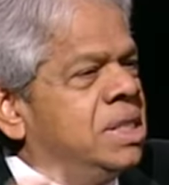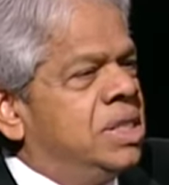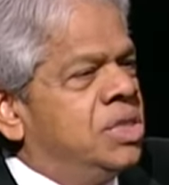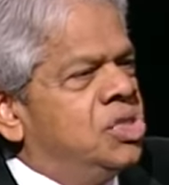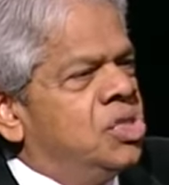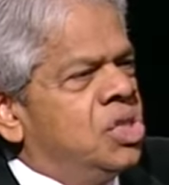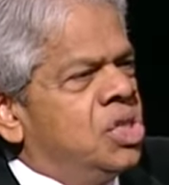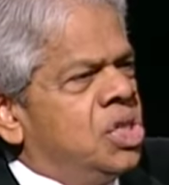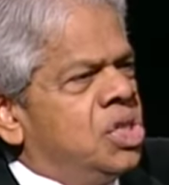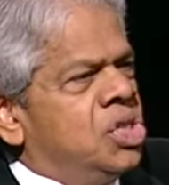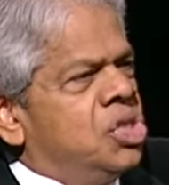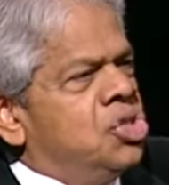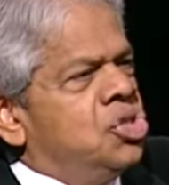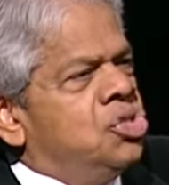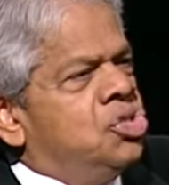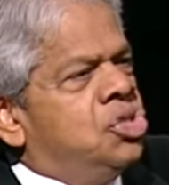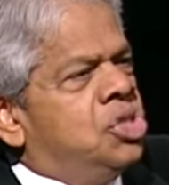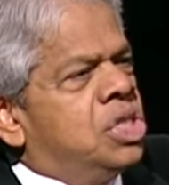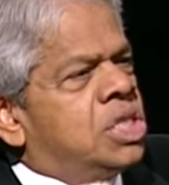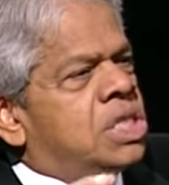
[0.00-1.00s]
cities.
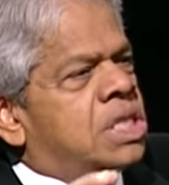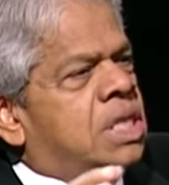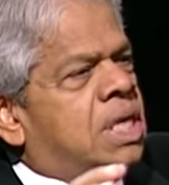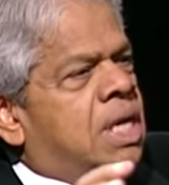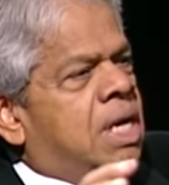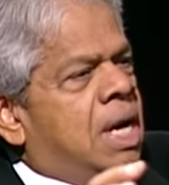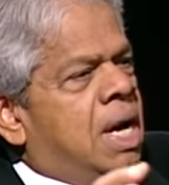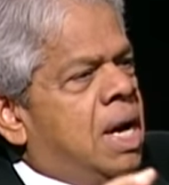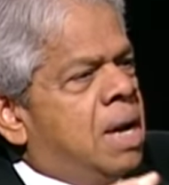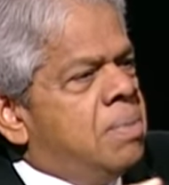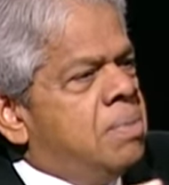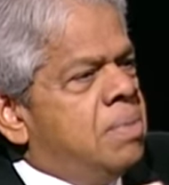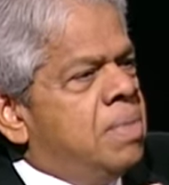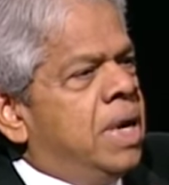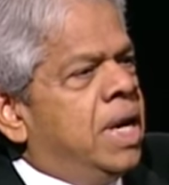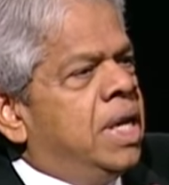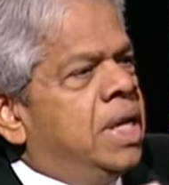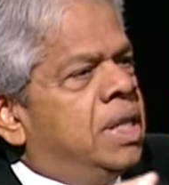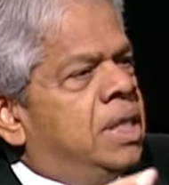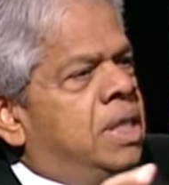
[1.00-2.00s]
Just come
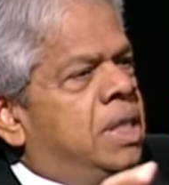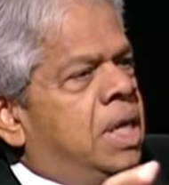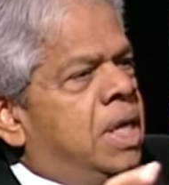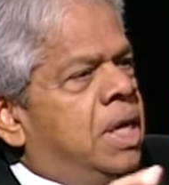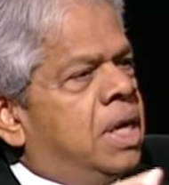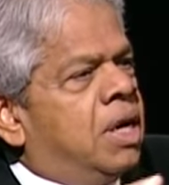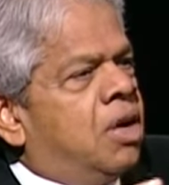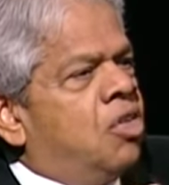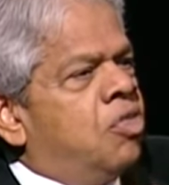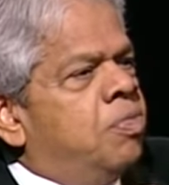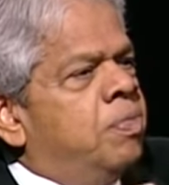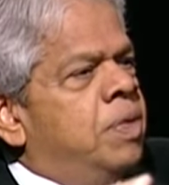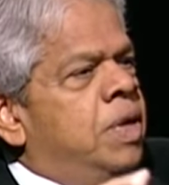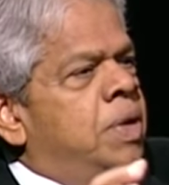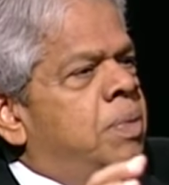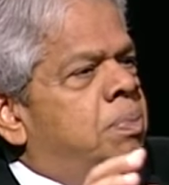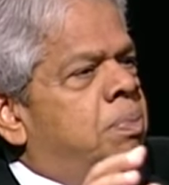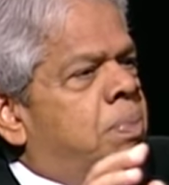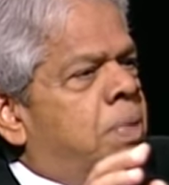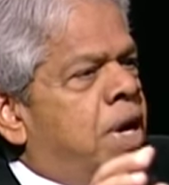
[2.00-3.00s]
and think of
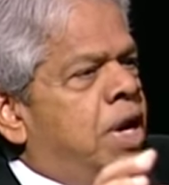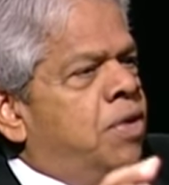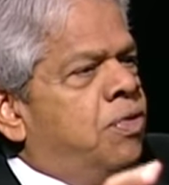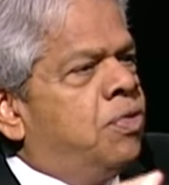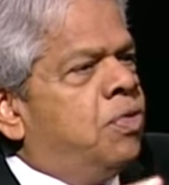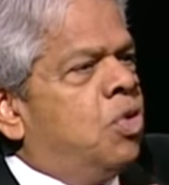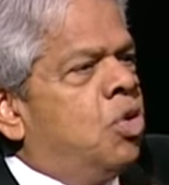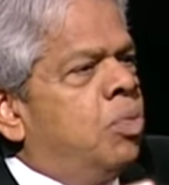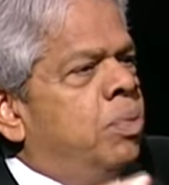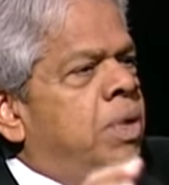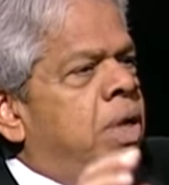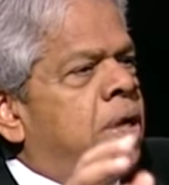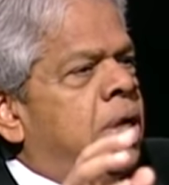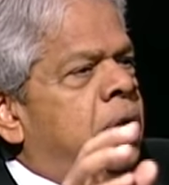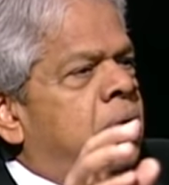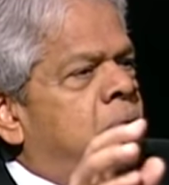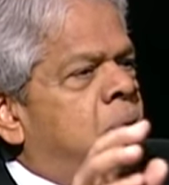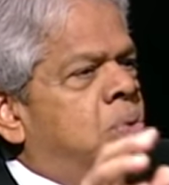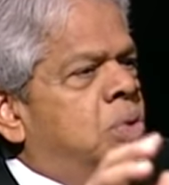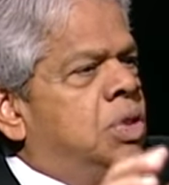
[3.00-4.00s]
me, pray for
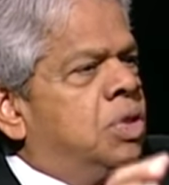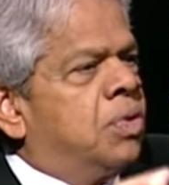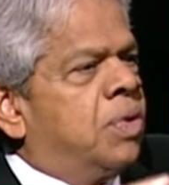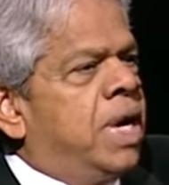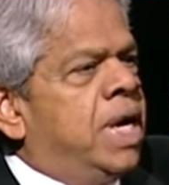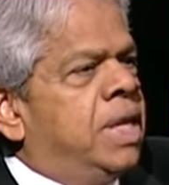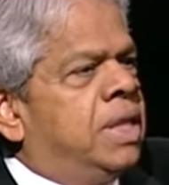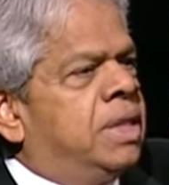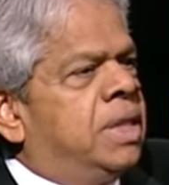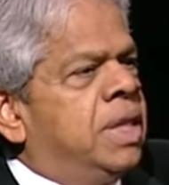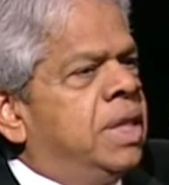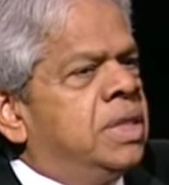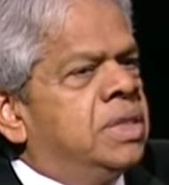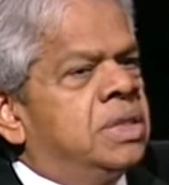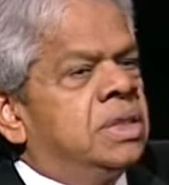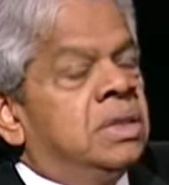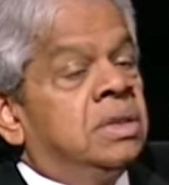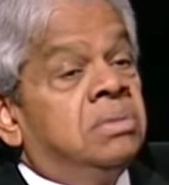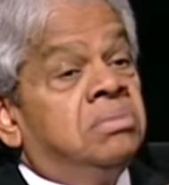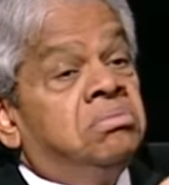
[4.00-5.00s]
me, do the right
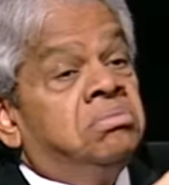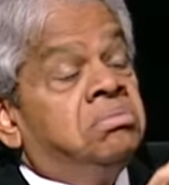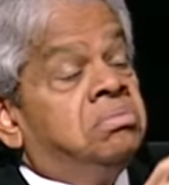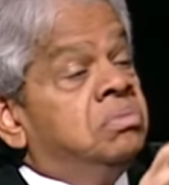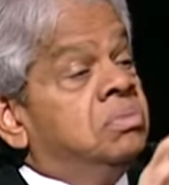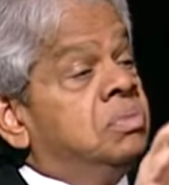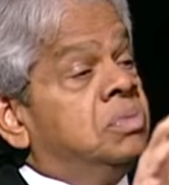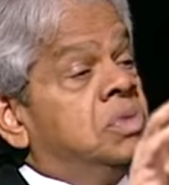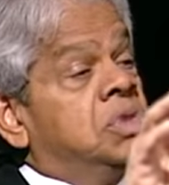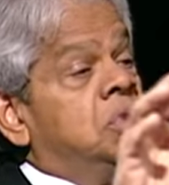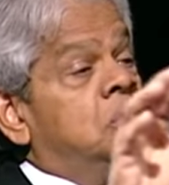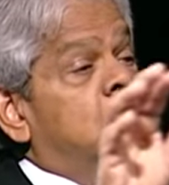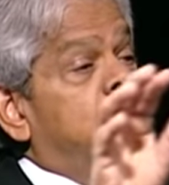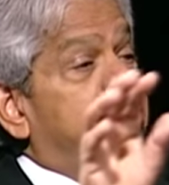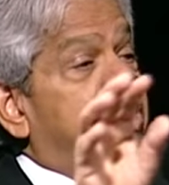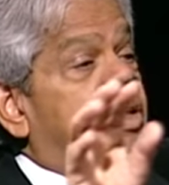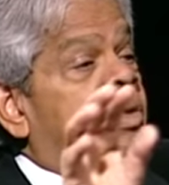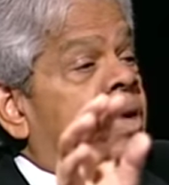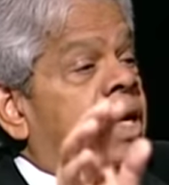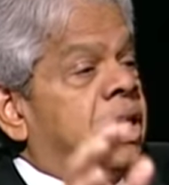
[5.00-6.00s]
things. You'll
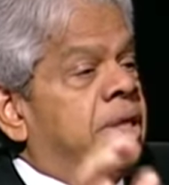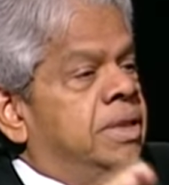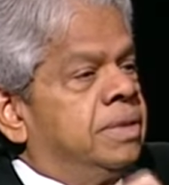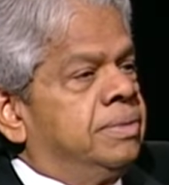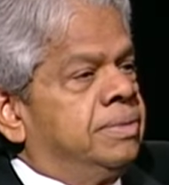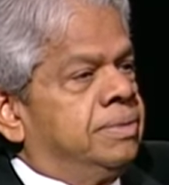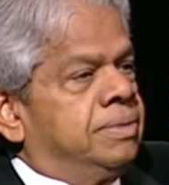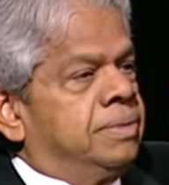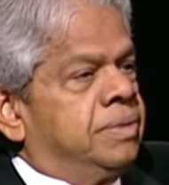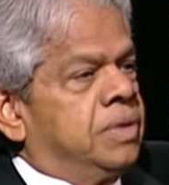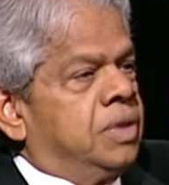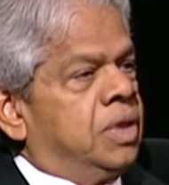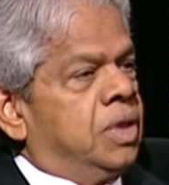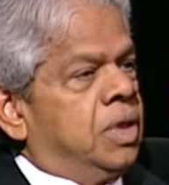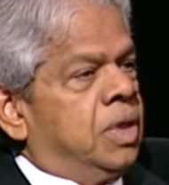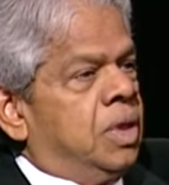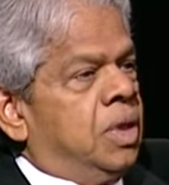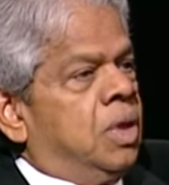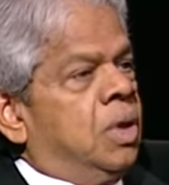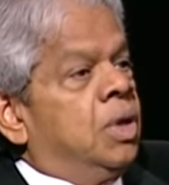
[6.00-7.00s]
be great.
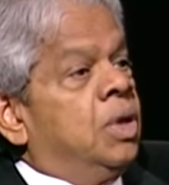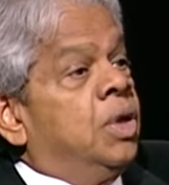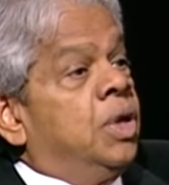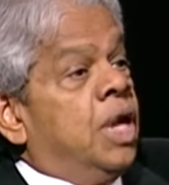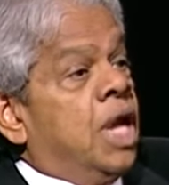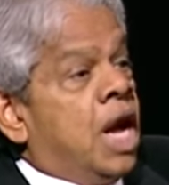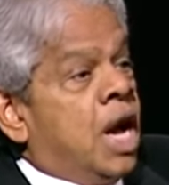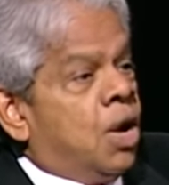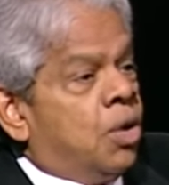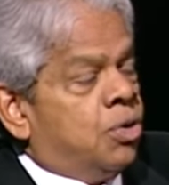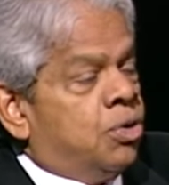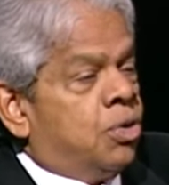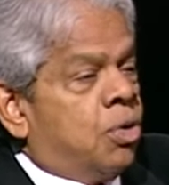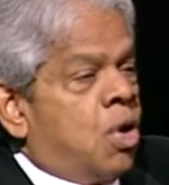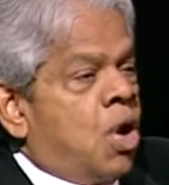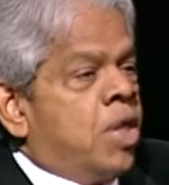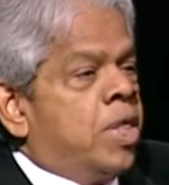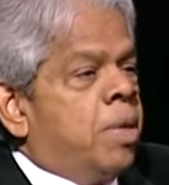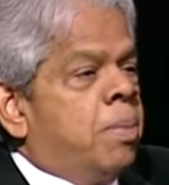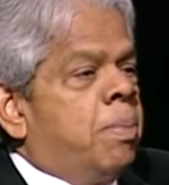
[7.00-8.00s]
Now,
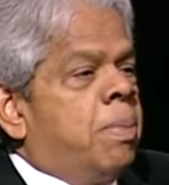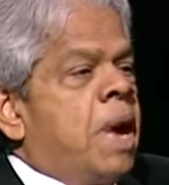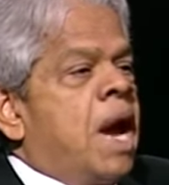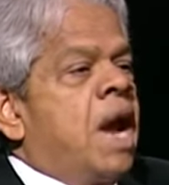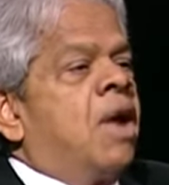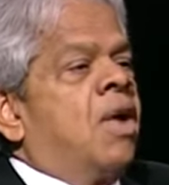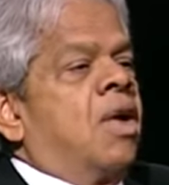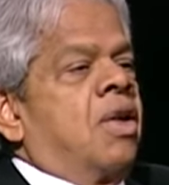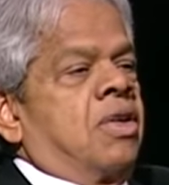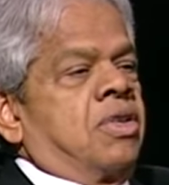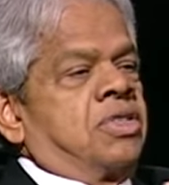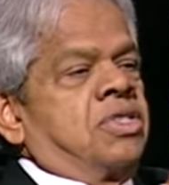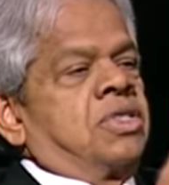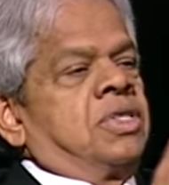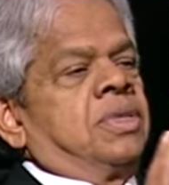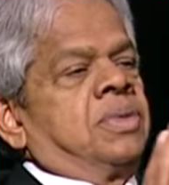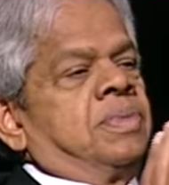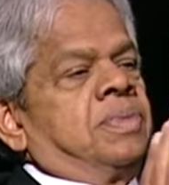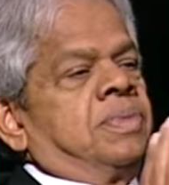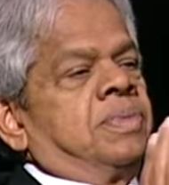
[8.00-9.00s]
draw the parallels.
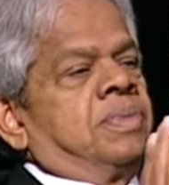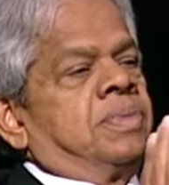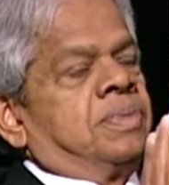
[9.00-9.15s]
Okay,